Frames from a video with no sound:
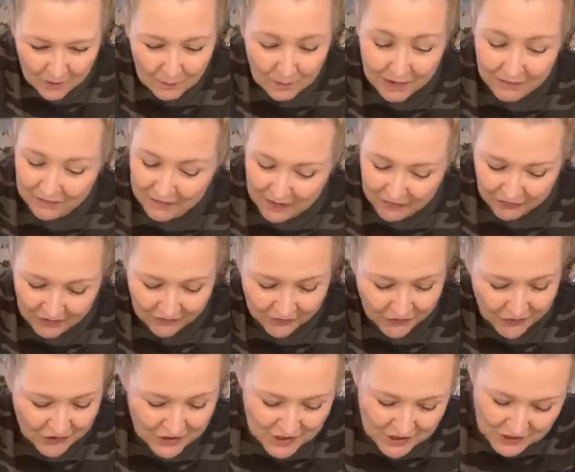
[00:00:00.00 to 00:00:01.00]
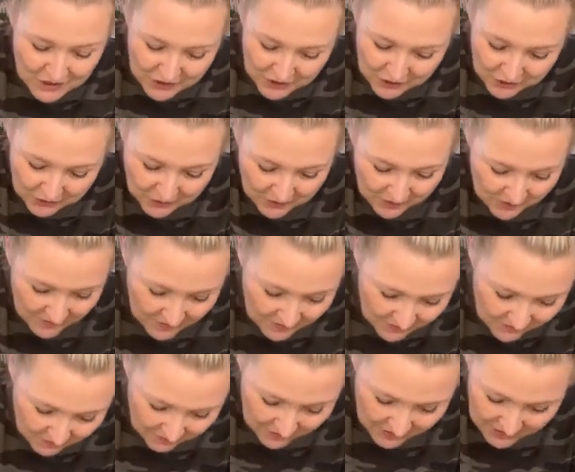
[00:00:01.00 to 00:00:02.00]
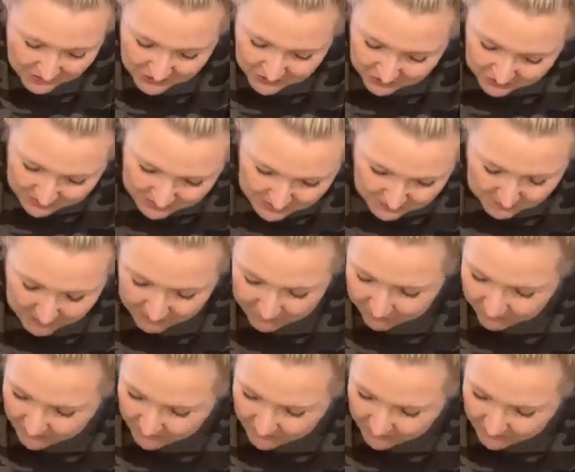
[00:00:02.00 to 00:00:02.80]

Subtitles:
My favorite verse too. Rachel, it's my